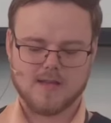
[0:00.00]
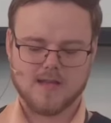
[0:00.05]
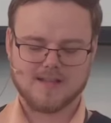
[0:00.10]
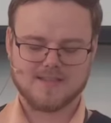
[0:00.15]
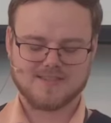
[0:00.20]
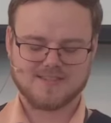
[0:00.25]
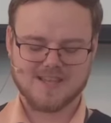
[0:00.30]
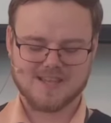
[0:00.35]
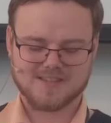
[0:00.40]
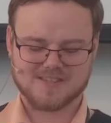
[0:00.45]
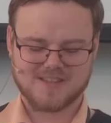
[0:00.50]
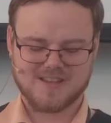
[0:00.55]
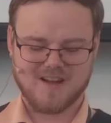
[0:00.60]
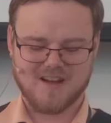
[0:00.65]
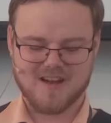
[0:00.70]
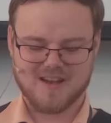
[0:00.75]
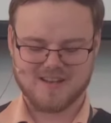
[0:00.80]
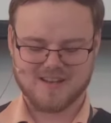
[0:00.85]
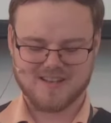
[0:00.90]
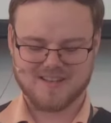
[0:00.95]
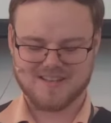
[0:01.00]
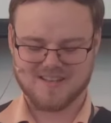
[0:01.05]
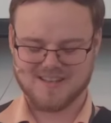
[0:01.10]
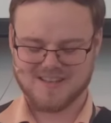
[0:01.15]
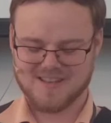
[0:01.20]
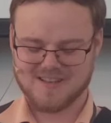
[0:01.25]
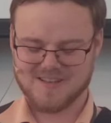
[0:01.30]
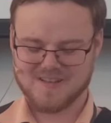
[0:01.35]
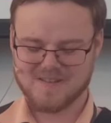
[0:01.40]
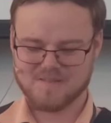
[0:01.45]
It says God
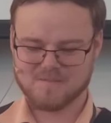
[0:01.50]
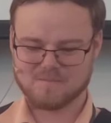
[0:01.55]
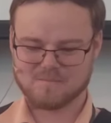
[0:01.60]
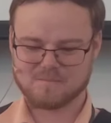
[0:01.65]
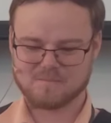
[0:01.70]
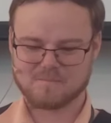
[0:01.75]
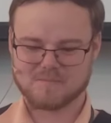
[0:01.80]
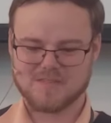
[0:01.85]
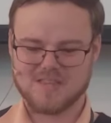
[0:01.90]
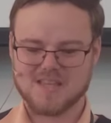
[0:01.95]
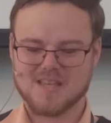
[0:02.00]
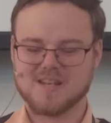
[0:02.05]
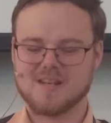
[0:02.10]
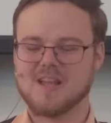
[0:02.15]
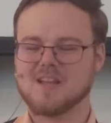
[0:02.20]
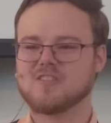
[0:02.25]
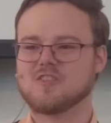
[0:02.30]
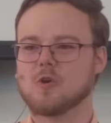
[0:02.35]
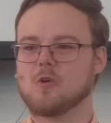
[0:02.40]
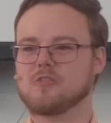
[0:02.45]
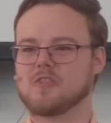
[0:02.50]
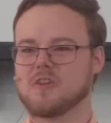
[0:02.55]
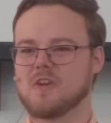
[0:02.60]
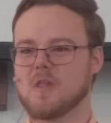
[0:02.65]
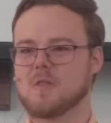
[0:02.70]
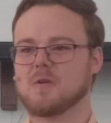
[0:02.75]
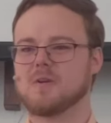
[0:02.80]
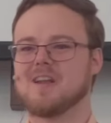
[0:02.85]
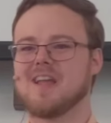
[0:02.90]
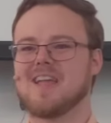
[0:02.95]
then chose
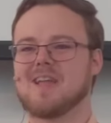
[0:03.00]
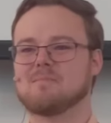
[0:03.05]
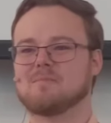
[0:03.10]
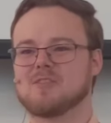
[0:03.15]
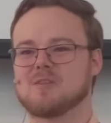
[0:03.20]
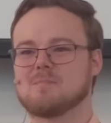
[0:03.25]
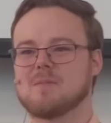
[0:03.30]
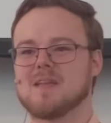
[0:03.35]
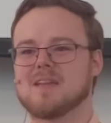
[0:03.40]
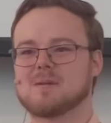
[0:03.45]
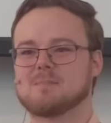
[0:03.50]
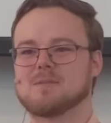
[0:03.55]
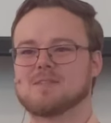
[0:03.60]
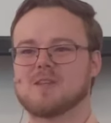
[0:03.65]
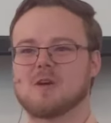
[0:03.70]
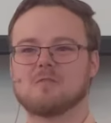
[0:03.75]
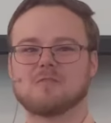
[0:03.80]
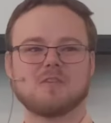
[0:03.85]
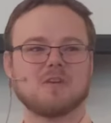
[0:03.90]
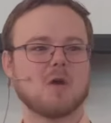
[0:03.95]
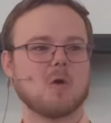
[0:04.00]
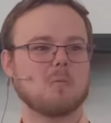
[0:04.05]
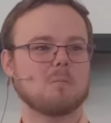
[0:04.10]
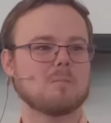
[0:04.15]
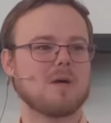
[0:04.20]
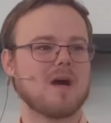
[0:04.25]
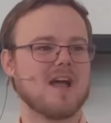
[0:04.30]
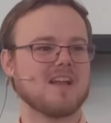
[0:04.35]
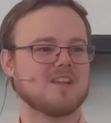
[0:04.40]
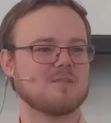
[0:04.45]
another name to make himself
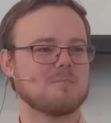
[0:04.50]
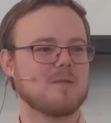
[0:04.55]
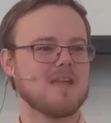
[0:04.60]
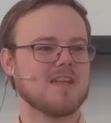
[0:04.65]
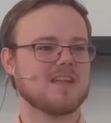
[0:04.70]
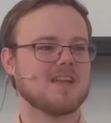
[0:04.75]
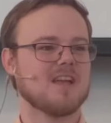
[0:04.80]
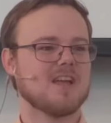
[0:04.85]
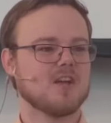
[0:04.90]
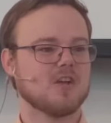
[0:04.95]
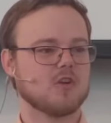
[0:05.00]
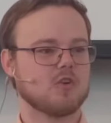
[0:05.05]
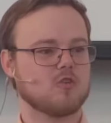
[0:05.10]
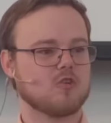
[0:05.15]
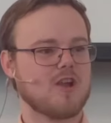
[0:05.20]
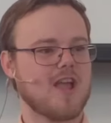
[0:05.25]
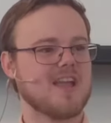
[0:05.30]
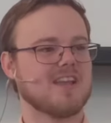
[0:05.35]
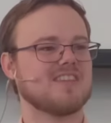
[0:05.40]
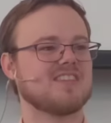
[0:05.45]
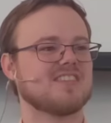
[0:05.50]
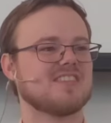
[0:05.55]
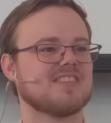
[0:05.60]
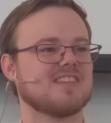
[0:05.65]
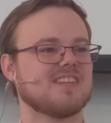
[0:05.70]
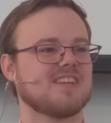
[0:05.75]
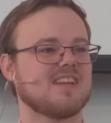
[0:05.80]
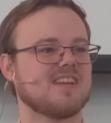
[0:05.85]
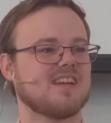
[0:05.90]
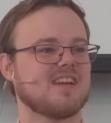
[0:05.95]
known by, to make
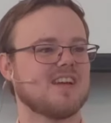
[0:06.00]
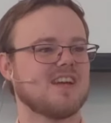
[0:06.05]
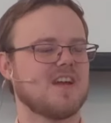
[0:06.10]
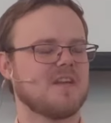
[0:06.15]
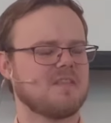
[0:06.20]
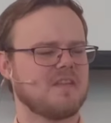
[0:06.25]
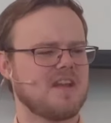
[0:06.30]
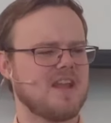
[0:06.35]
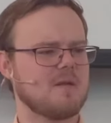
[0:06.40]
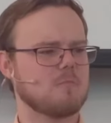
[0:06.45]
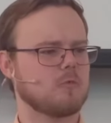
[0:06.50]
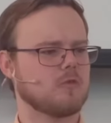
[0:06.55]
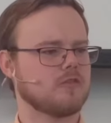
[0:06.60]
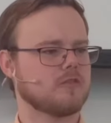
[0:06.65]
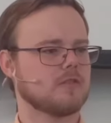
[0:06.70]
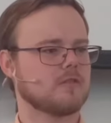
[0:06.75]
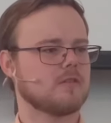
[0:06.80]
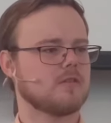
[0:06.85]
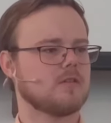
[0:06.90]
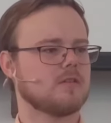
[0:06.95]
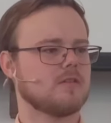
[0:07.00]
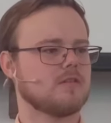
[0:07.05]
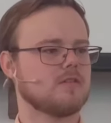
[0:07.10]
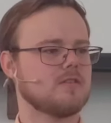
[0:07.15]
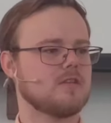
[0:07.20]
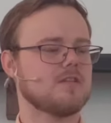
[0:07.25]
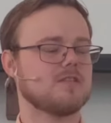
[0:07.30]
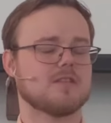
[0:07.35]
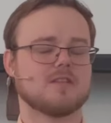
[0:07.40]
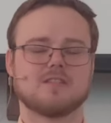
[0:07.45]
great. And the name was
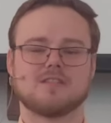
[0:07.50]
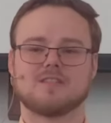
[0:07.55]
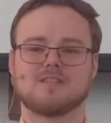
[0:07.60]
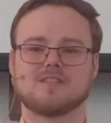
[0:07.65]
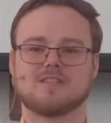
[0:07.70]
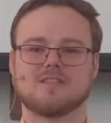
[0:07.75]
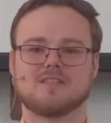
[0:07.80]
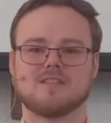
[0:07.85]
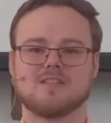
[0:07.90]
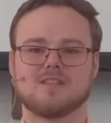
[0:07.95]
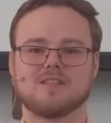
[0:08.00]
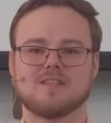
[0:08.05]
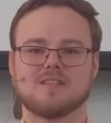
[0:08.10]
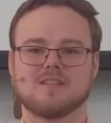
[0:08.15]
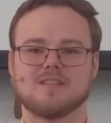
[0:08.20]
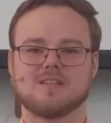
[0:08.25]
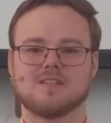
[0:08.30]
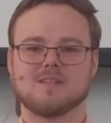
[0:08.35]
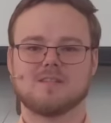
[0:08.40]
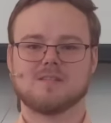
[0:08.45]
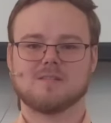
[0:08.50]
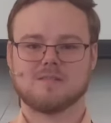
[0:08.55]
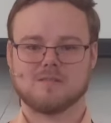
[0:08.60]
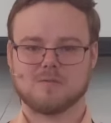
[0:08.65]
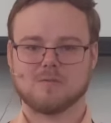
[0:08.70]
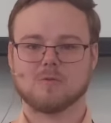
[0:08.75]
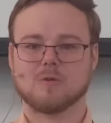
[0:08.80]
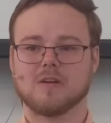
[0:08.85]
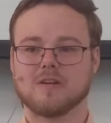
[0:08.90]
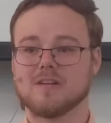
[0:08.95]
Jesus,
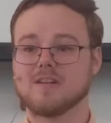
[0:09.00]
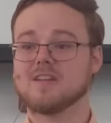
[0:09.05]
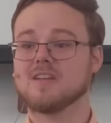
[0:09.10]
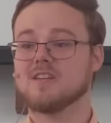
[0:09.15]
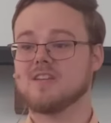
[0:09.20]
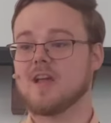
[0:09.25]
or